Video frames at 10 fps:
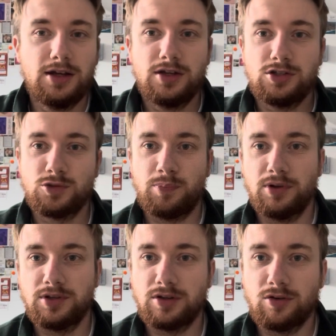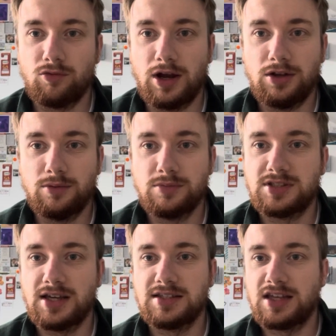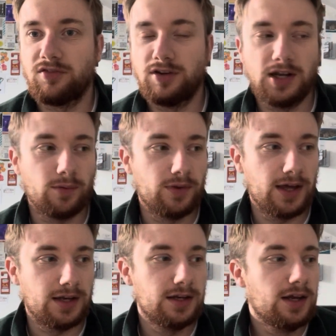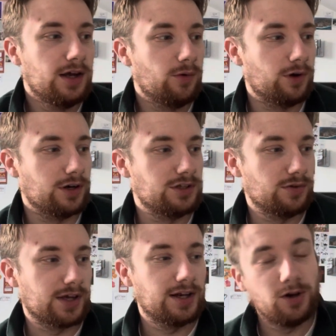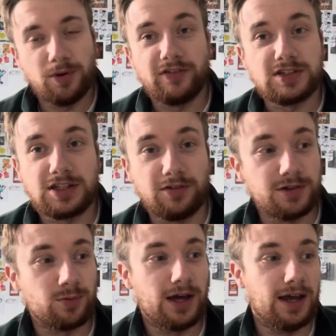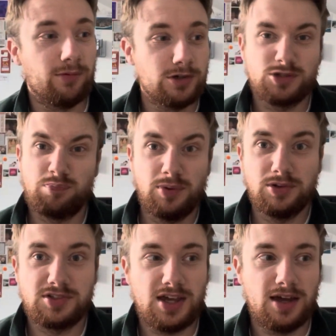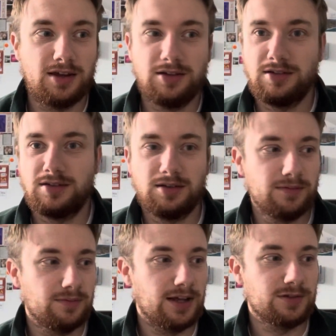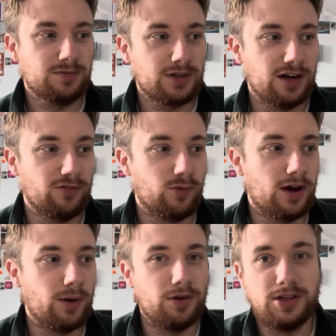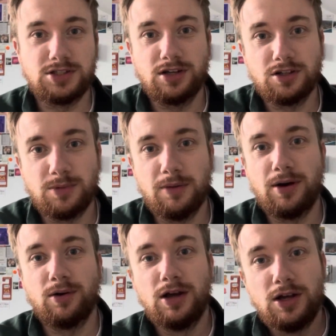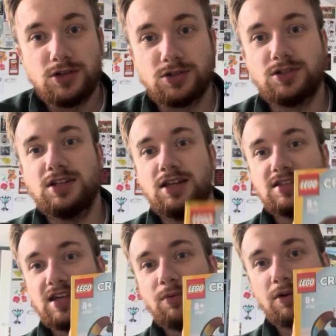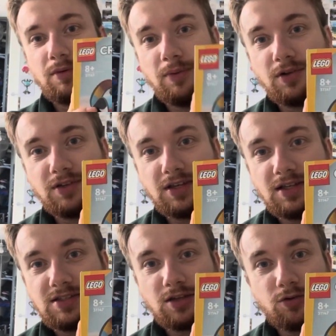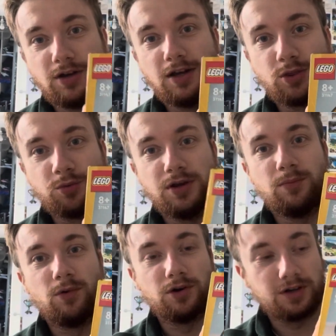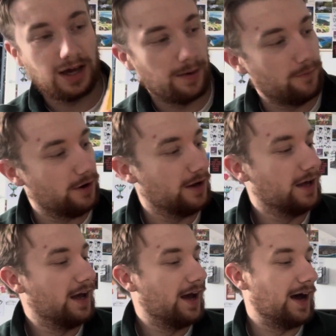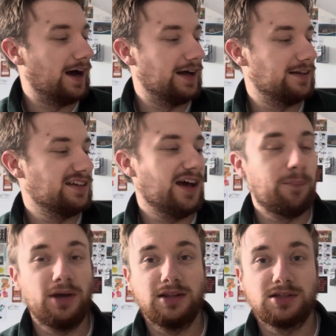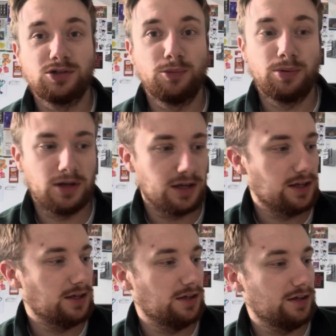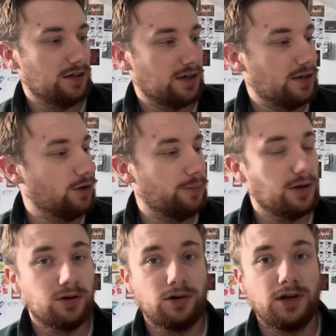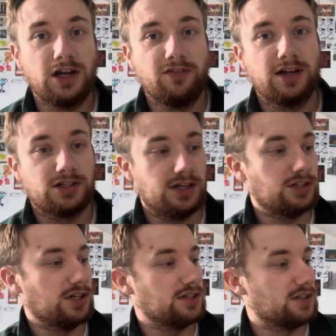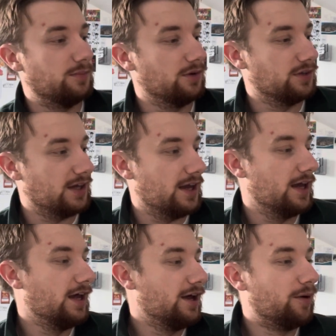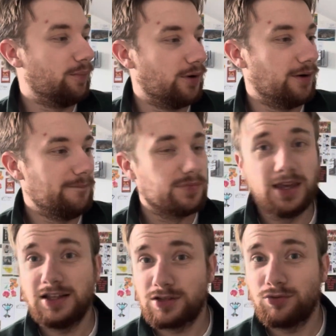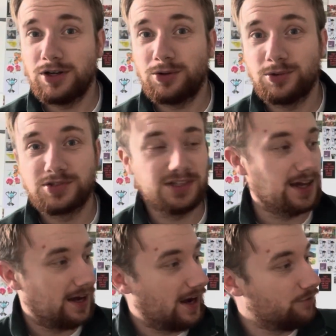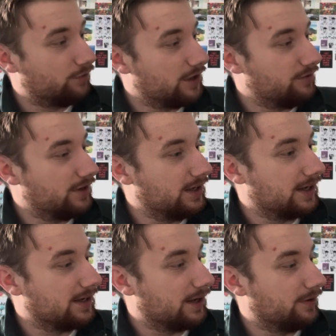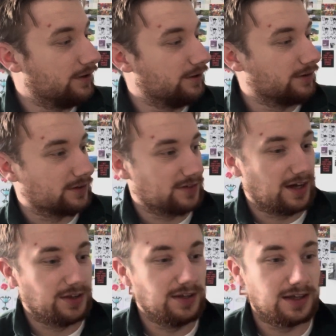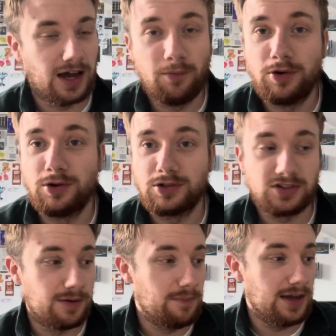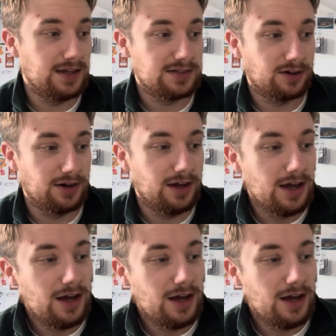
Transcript: just building random sets every now and then. We're going to do like a little bit of a series where we just build a set, and that's kind of what I want this channel to be about. So today the set we're going to be building is the Creator 3-in-1 camera, and I picked this up a little bit ago and I haven't actually had a chance to build it yet, but it's a really cool set. I really like how it looks. I think the camera looks amazing on it.